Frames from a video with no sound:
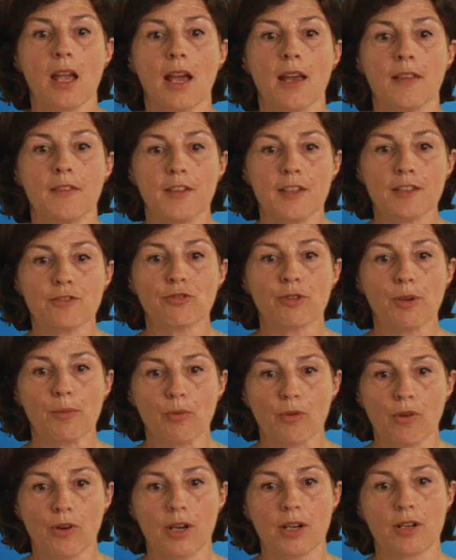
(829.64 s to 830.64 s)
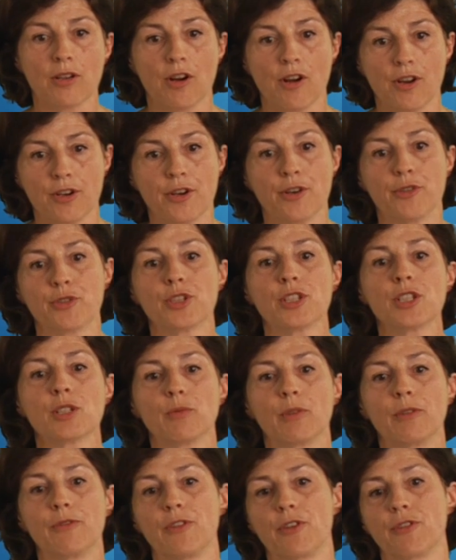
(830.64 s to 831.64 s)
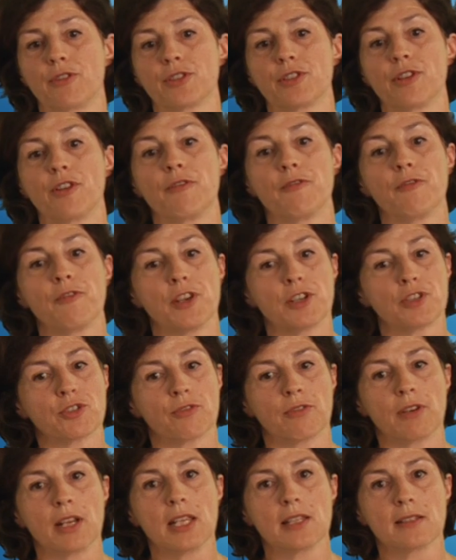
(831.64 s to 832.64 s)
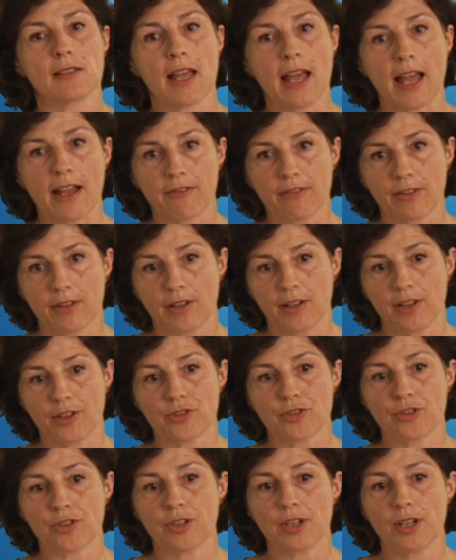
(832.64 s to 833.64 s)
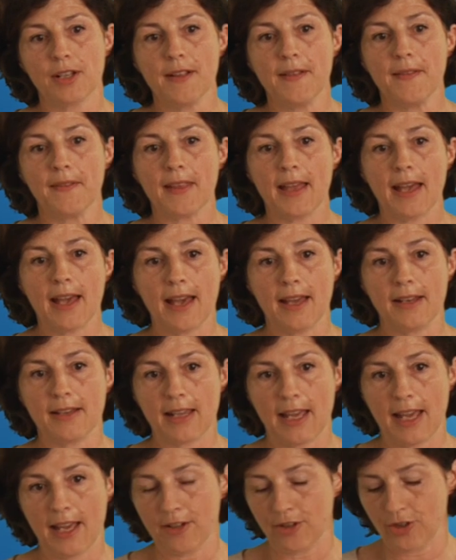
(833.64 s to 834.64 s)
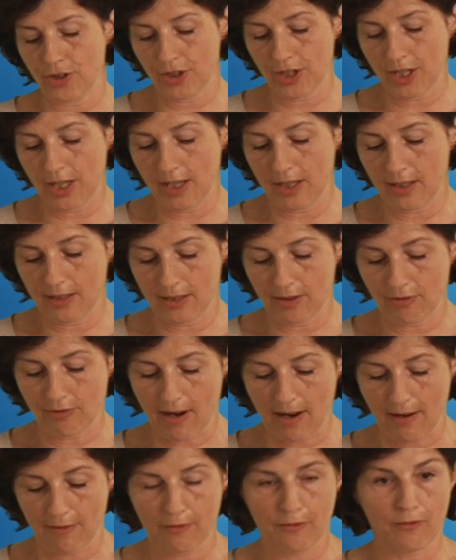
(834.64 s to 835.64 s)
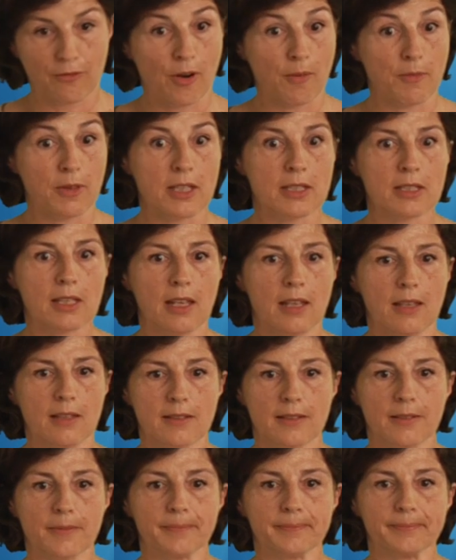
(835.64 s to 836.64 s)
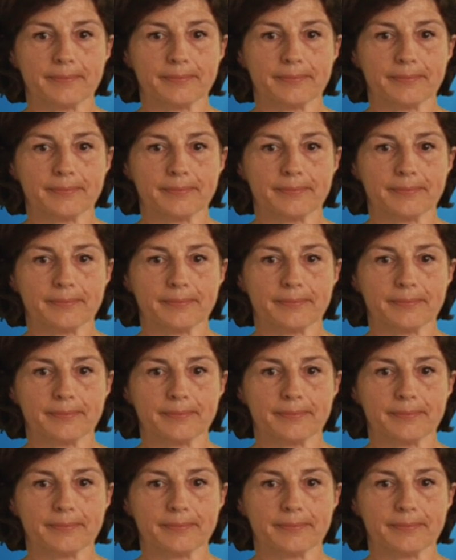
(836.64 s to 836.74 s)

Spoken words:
And this report on oceans will focus on fisheries, aquaculture, and energy derived from the seas.